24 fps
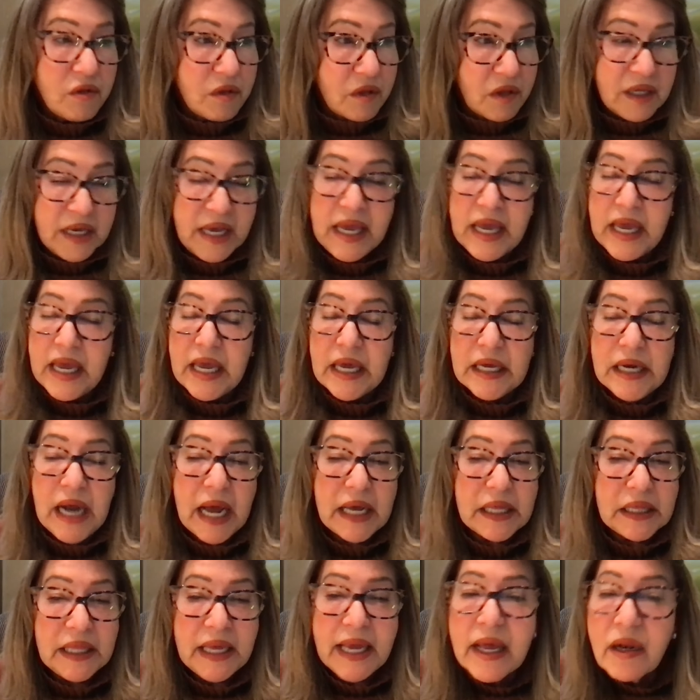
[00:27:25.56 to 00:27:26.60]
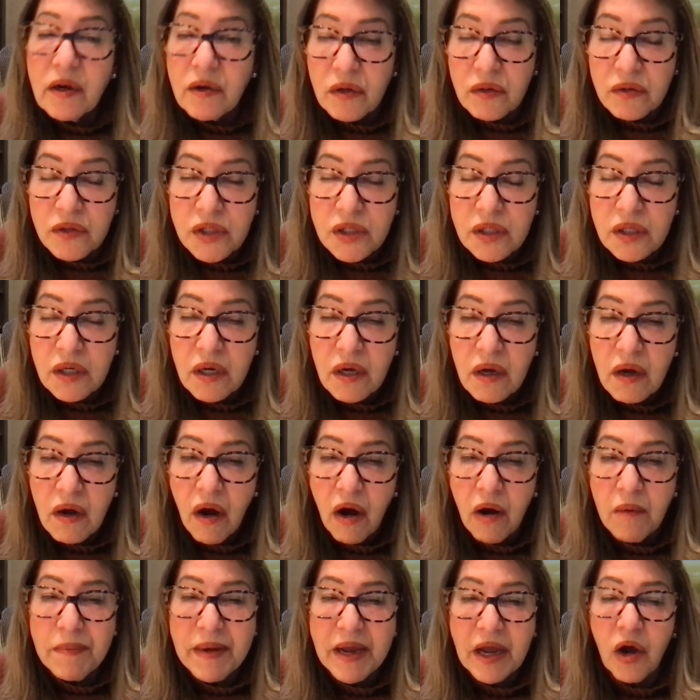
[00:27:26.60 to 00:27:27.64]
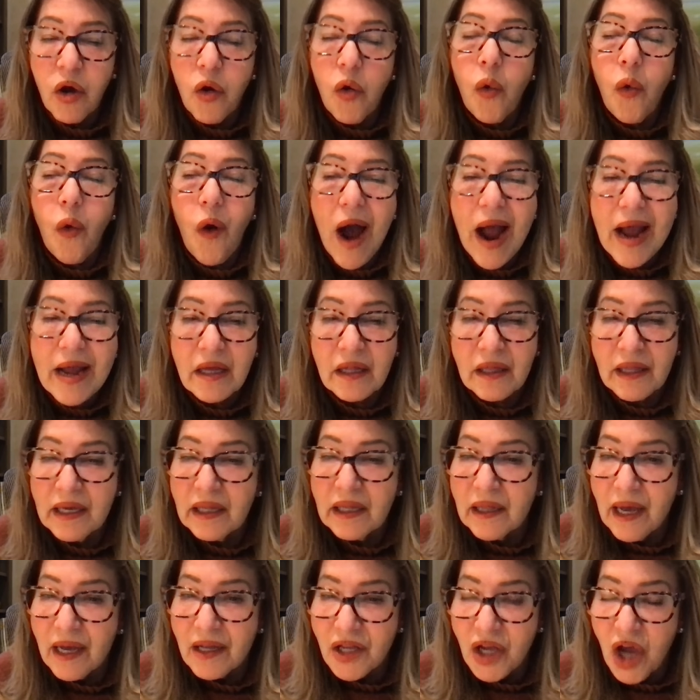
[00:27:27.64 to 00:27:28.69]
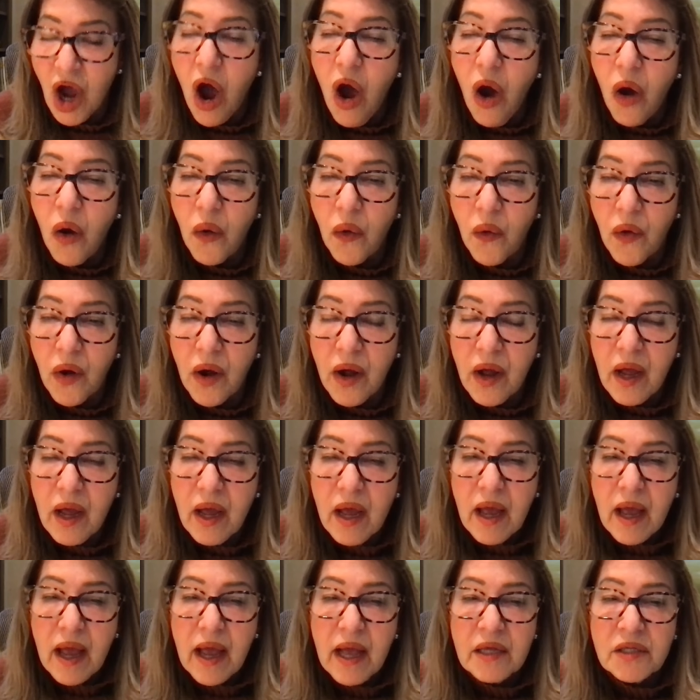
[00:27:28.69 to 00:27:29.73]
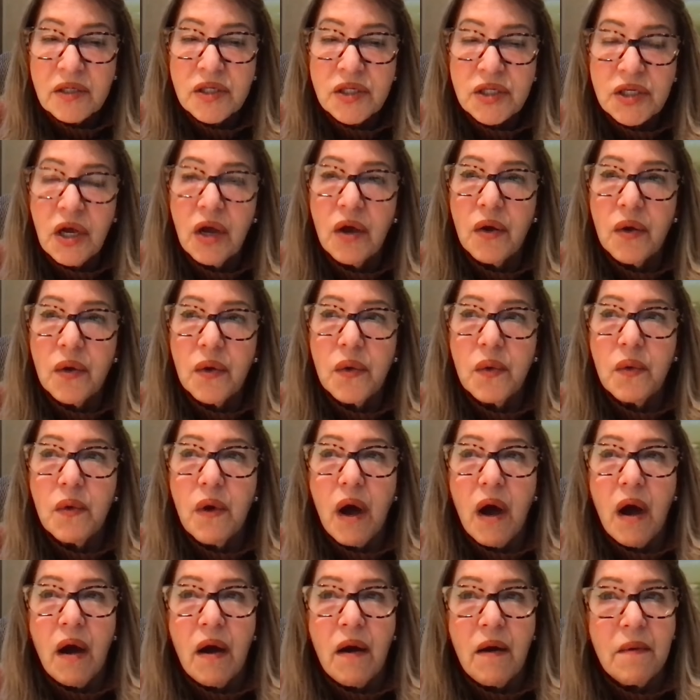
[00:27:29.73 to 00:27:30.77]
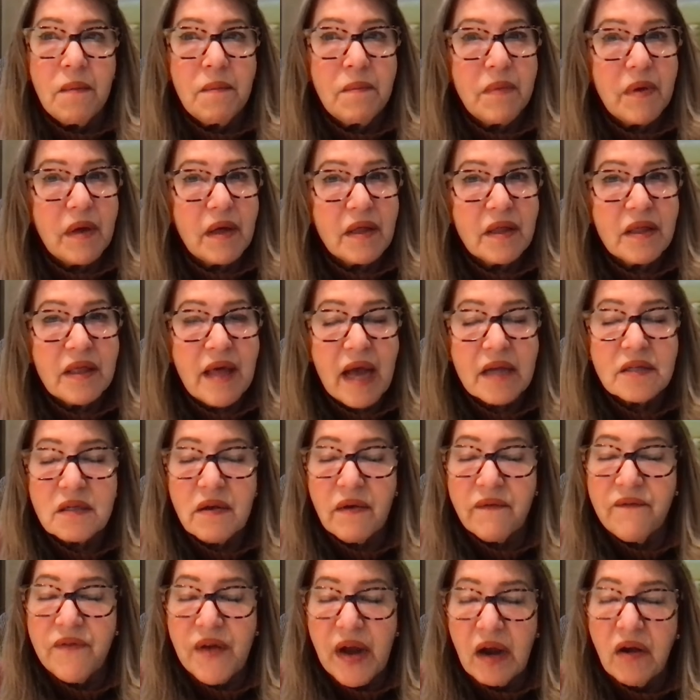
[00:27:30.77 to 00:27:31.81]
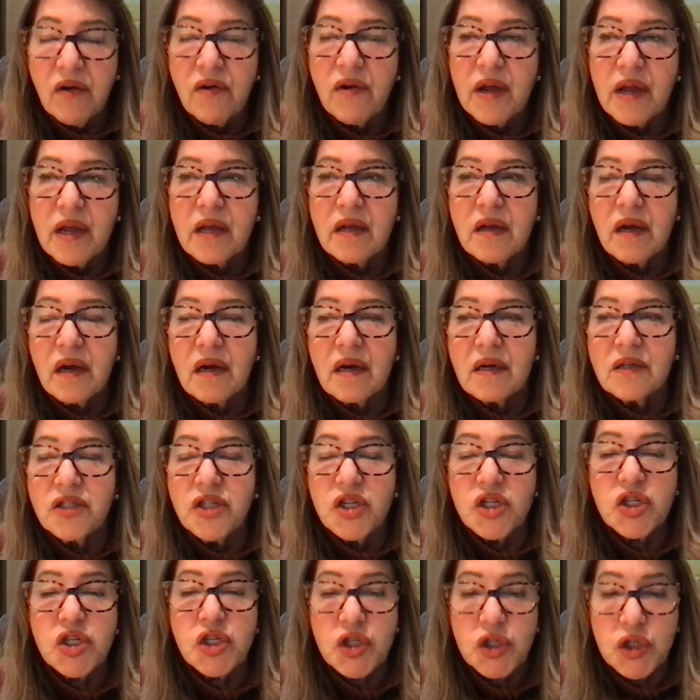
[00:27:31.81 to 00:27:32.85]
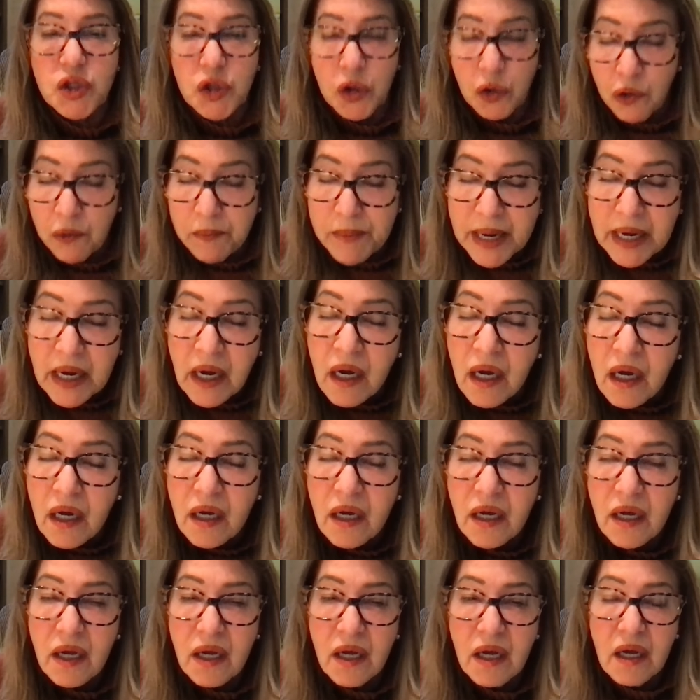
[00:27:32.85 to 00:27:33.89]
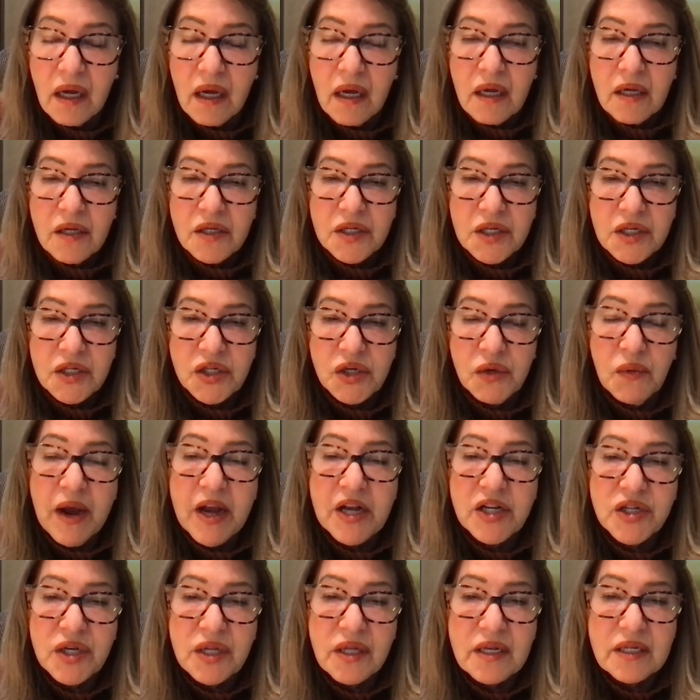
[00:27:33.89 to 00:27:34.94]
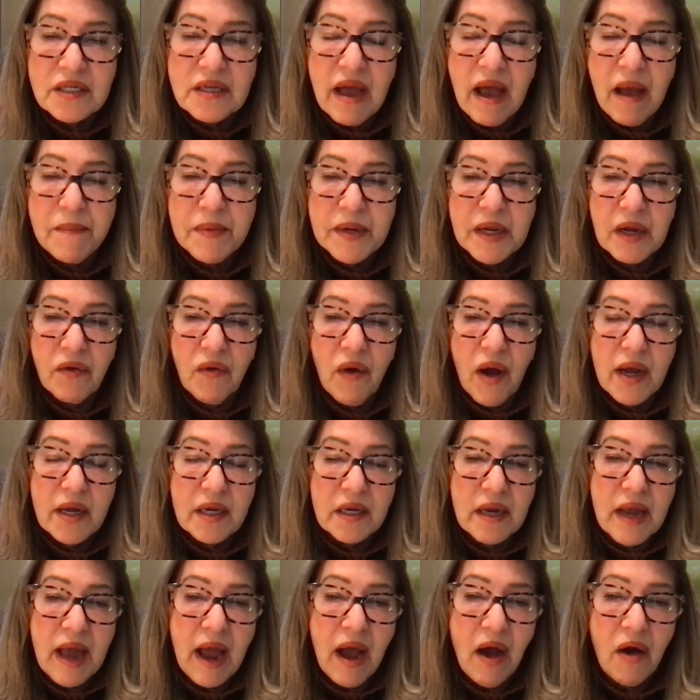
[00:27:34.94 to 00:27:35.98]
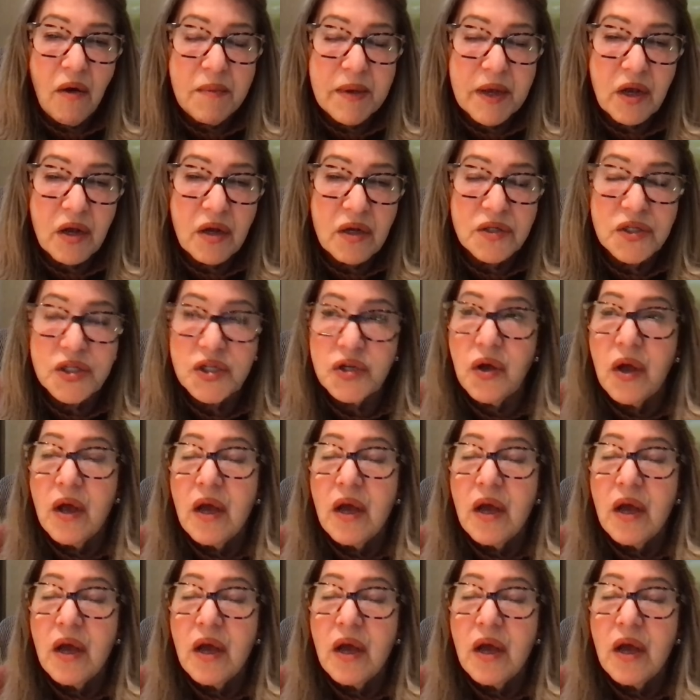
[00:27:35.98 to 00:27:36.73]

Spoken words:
DE&I leaders are being quietly let go. And so that's a very disturbing situation that's happening right now, because